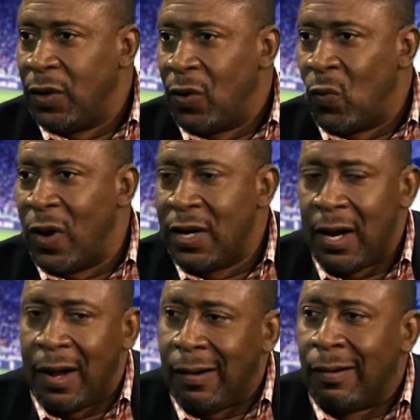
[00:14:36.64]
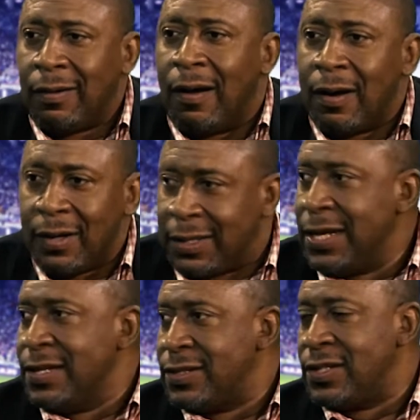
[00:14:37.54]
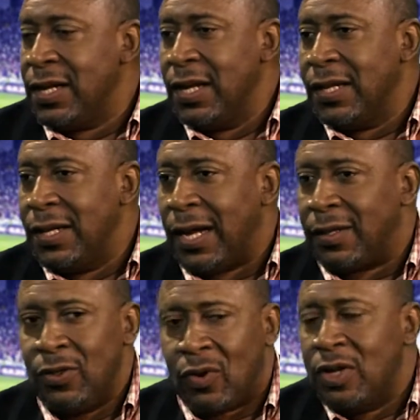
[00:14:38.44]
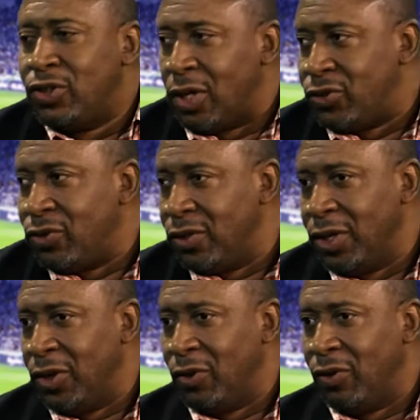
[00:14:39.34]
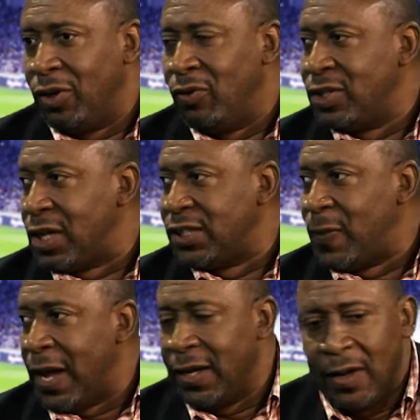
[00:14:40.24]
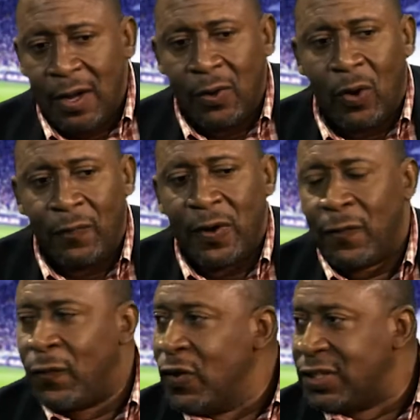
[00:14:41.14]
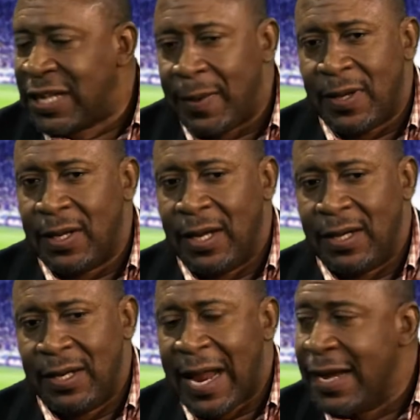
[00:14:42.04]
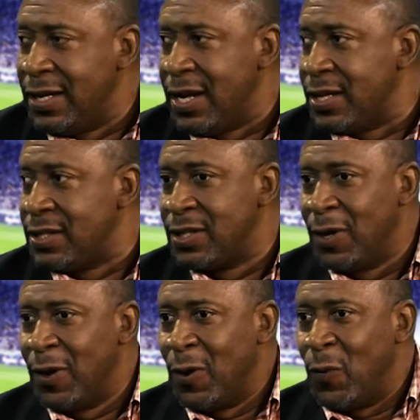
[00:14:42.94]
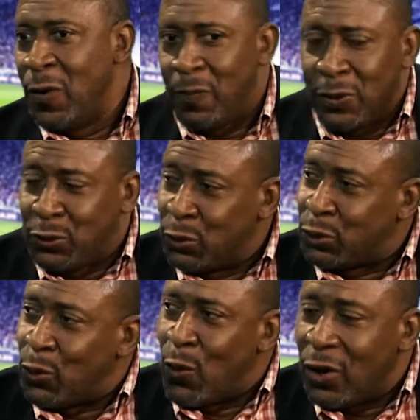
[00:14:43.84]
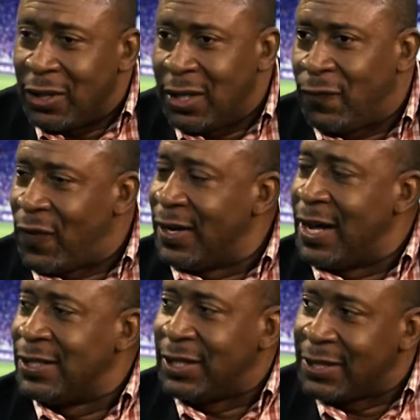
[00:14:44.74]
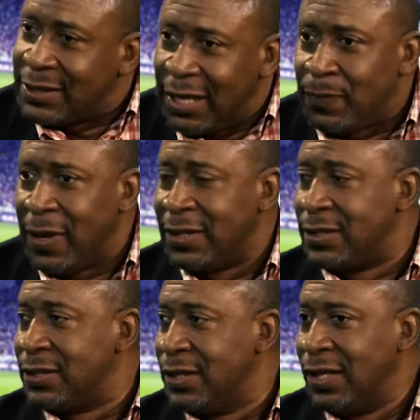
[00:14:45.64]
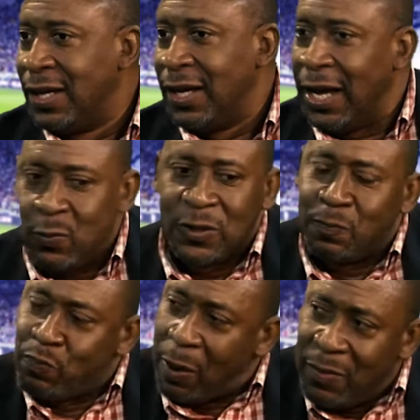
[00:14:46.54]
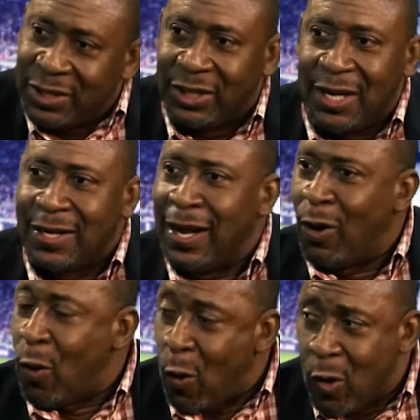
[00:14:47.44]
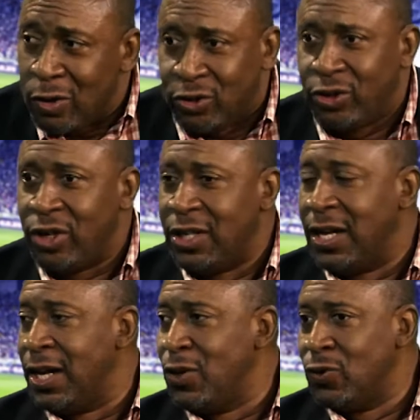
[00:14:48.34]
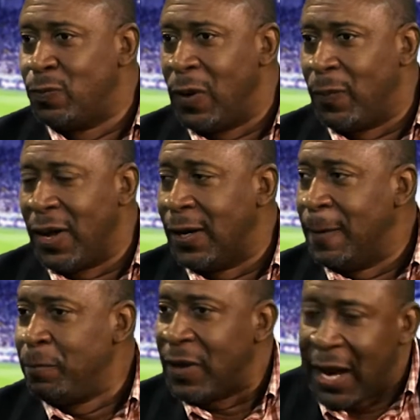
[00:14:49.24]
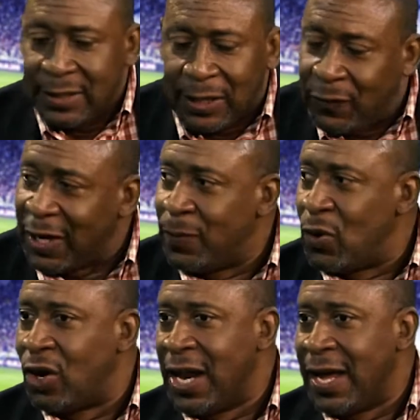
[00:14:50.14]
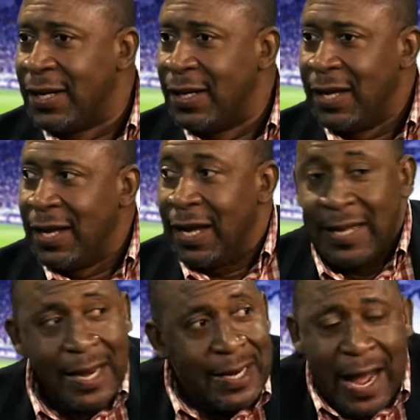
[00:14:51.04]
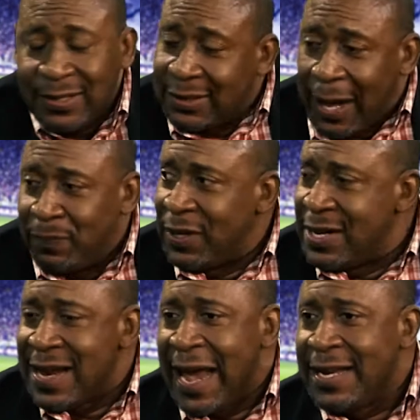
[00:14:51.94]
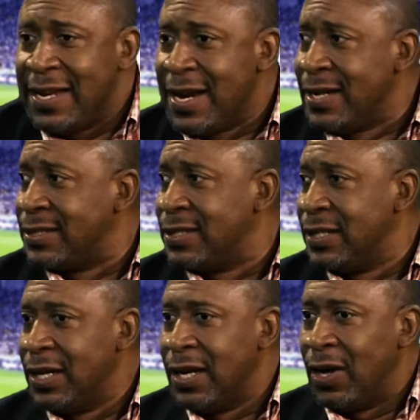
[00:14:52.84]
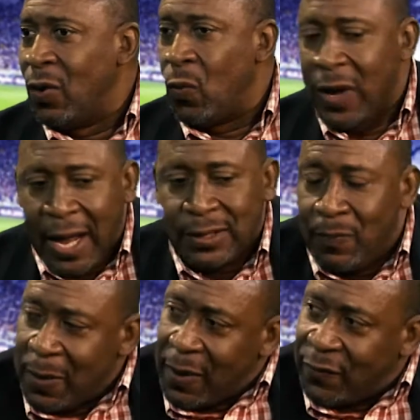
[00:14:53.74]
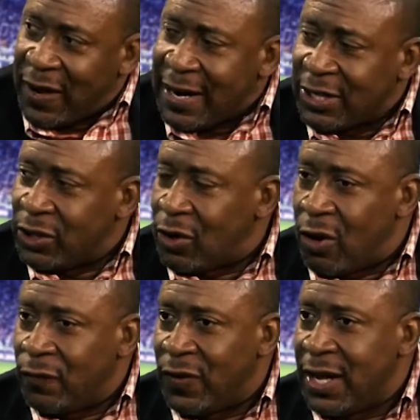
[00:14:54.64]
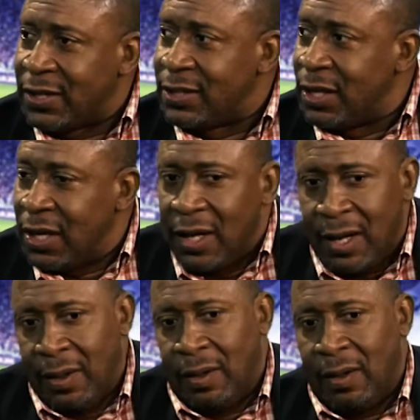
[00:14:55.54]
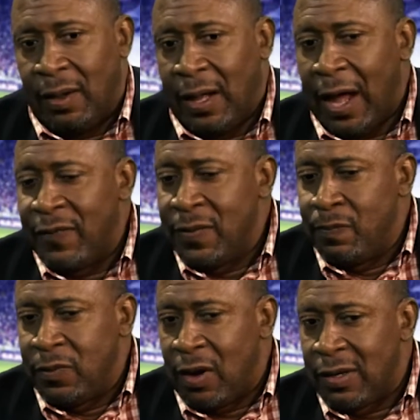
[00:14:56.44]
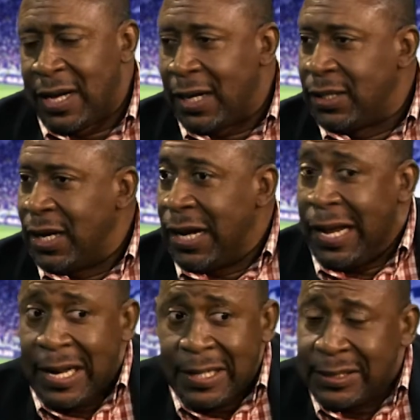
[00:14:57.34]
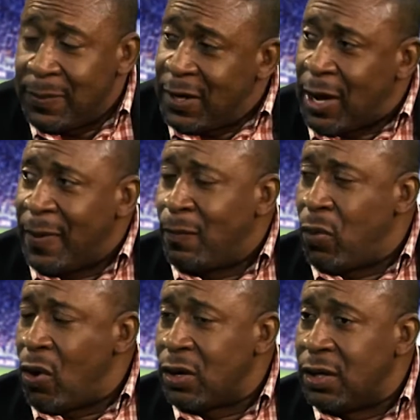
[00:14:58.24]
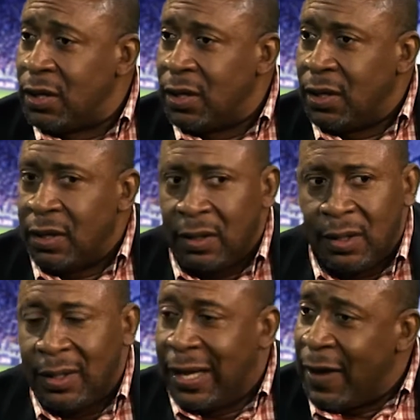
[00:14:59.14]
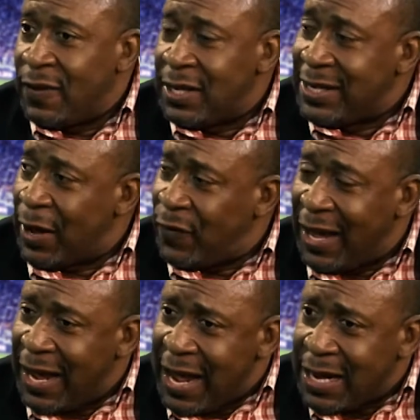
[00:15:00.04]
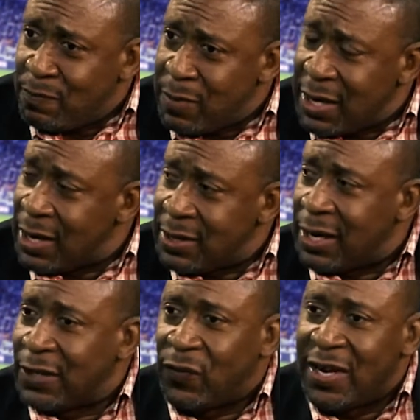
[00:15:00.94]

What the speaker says: when there are a lot of other things that you can judge results by. Okay, for the first time in 9 years, we produced audited financial statements. It was published in all 3 daily newspapers, and it's available online. That hasn't happened in 9 years. We had to bring back financial confidence. Having done that, NLC came on board, gave the TTFA $8 million for a